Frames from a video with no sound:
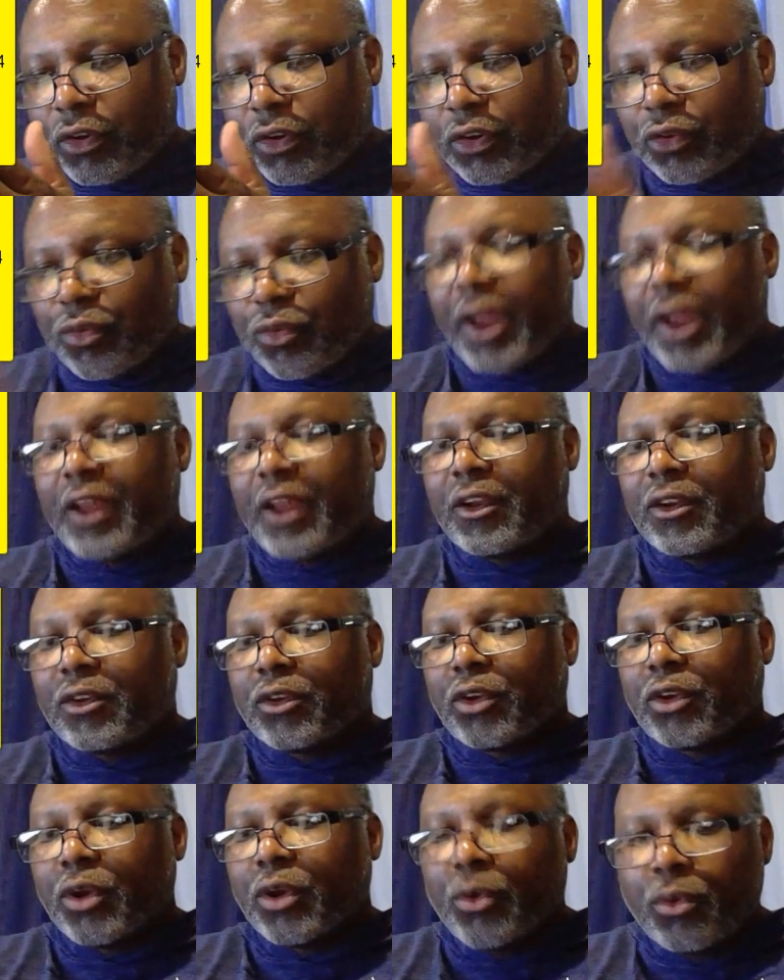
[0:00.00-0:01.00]
straight
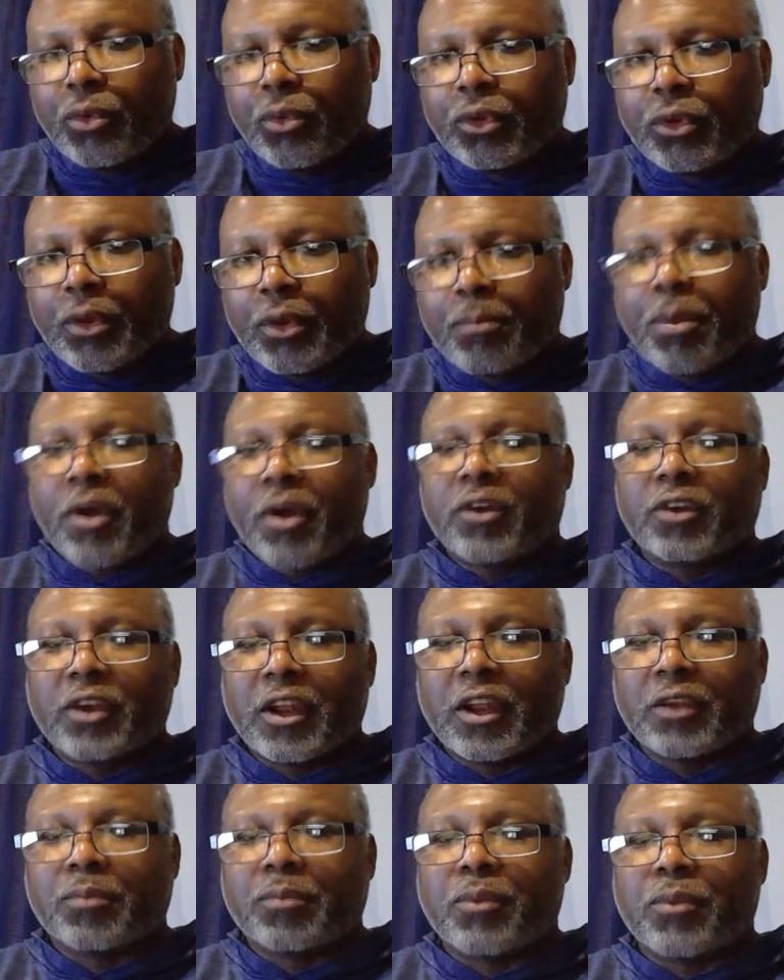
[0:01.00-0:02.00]
to the person
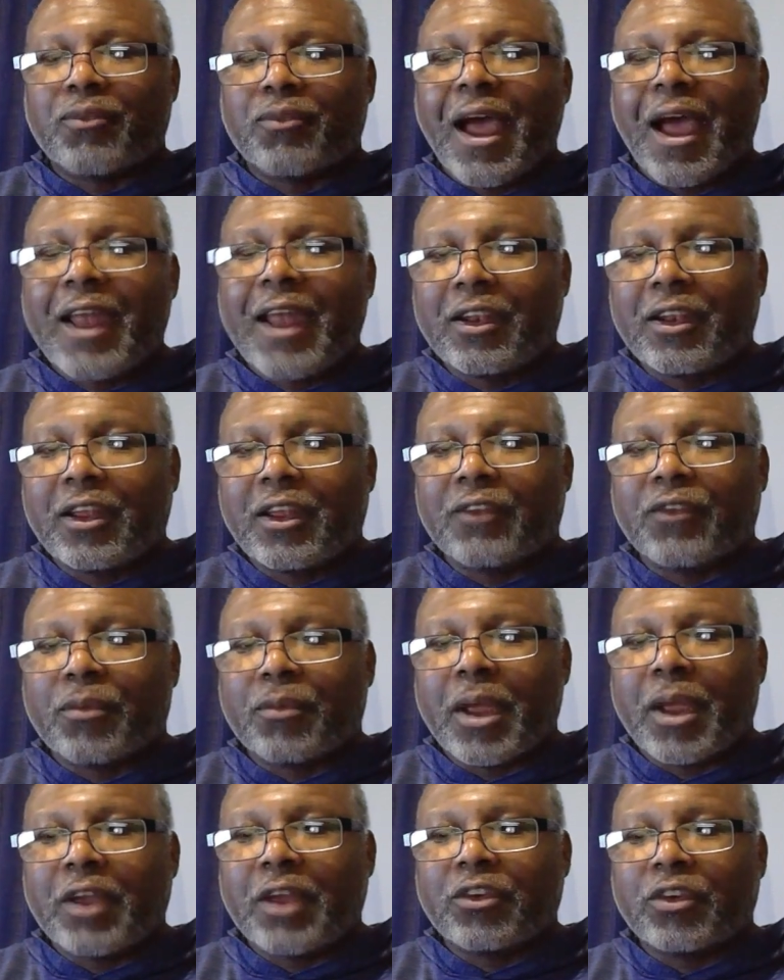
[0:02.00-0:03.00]
that's providing the
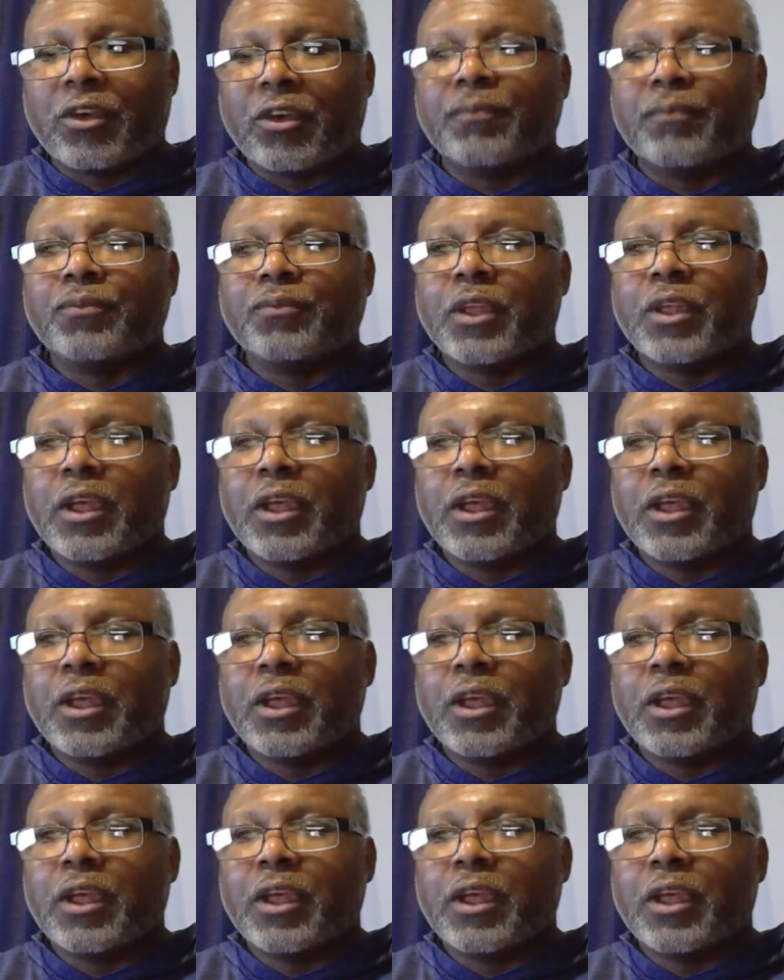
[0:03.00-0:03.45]
information,